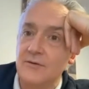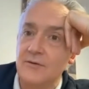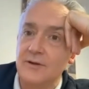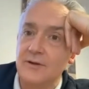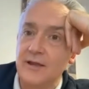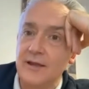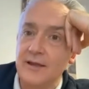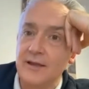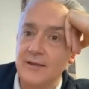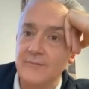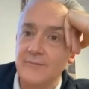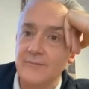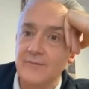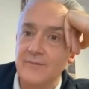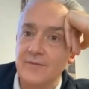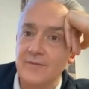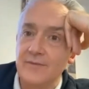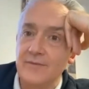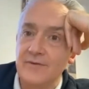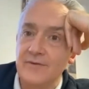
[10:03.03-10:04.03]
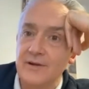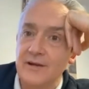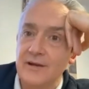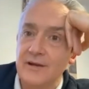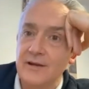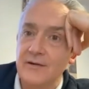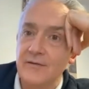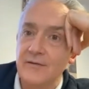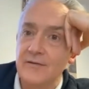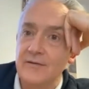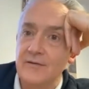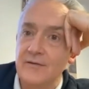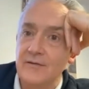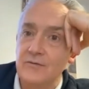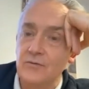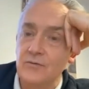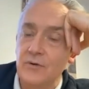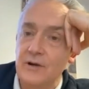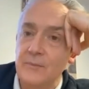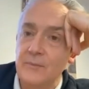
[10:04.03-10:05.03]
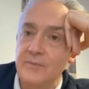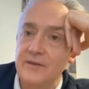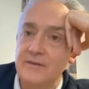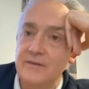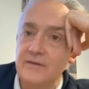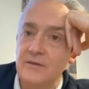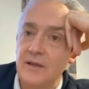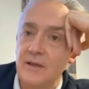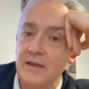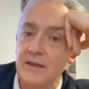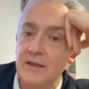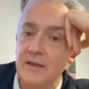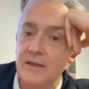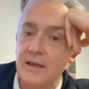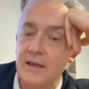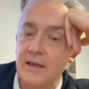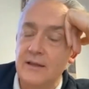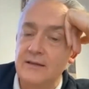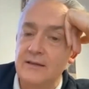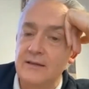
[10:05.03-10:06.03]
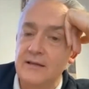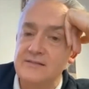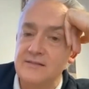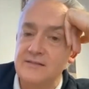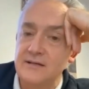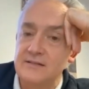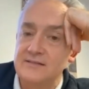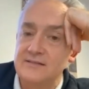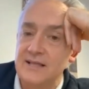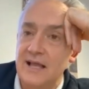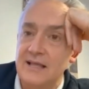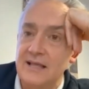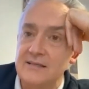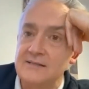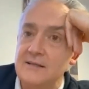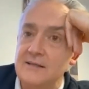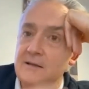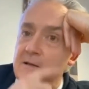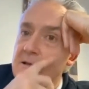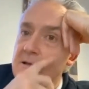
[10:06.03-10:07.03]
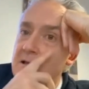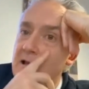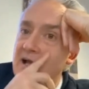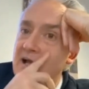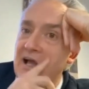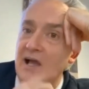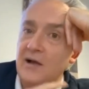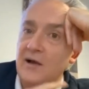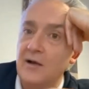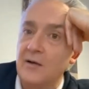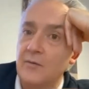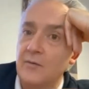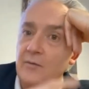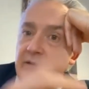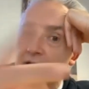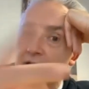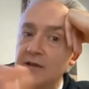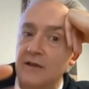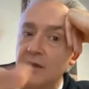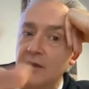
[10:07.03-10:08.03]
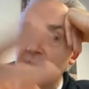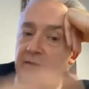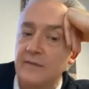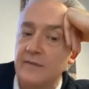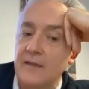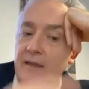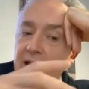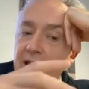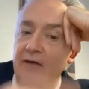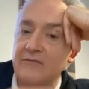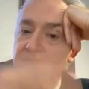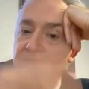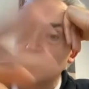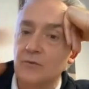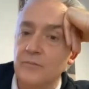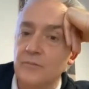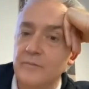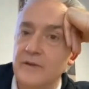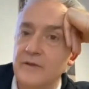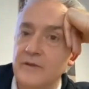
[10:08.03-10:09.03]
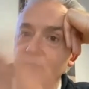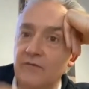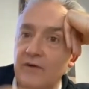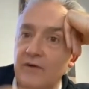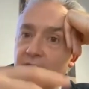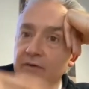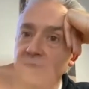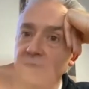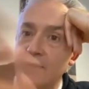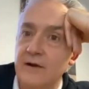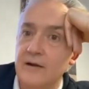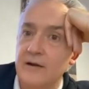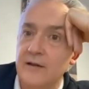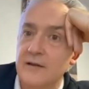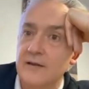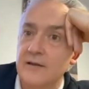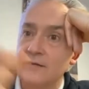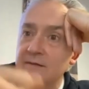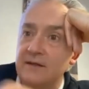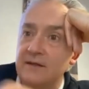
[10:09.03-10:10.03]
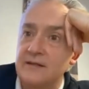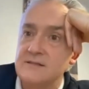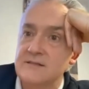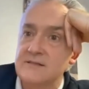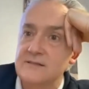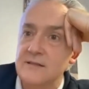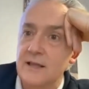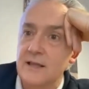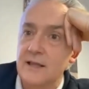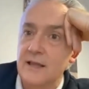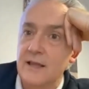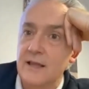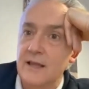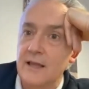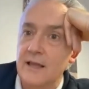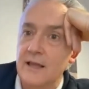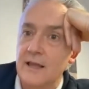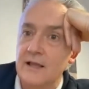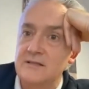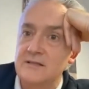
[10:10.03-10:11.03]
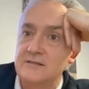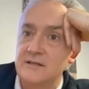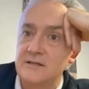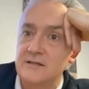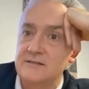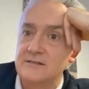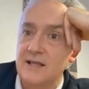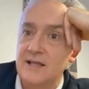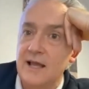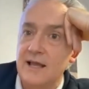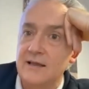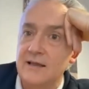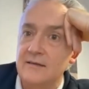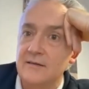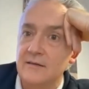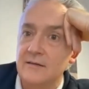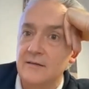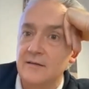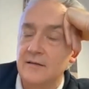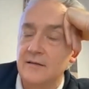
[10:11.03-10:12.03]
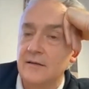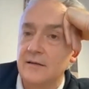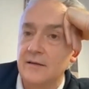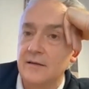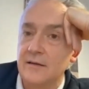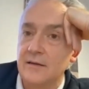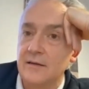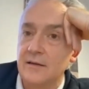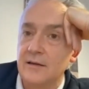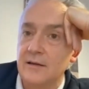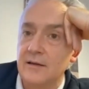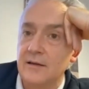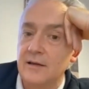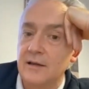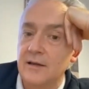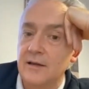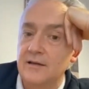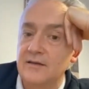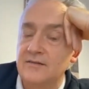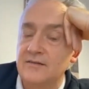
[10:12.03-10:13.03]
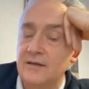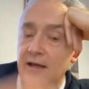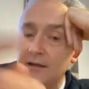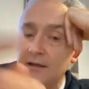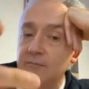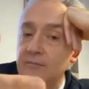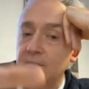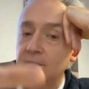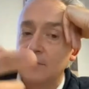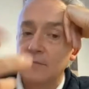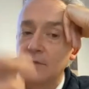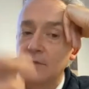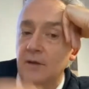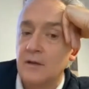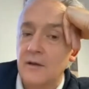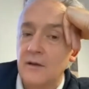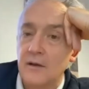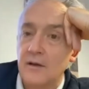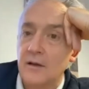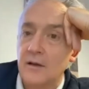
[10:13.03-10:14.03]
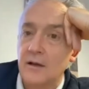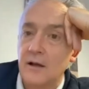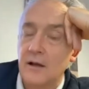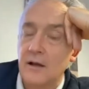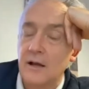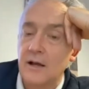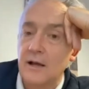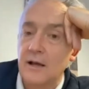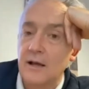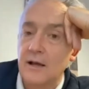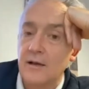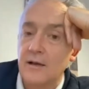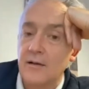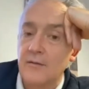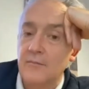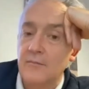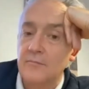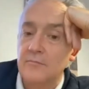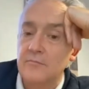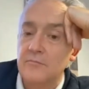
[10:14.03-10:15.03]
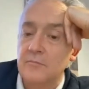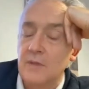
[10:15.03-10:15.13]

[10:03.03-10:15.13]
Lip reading: okay? Three to repeat any exercise, and they have to be better in this exercise anytime. Um,